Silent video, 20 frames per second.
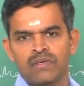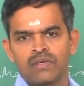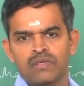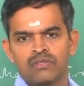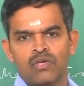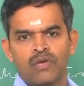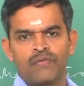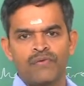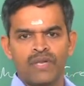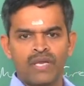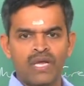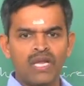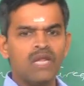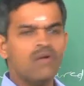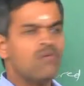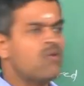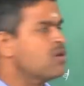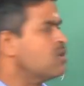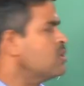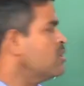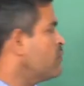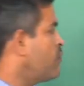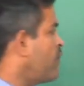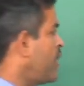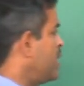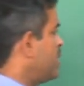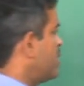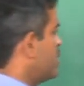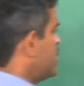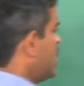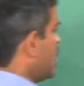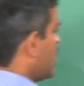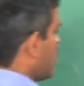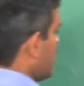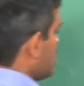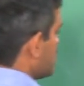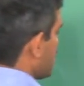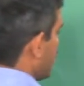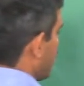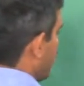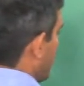So, if you really wanted to find a sequence of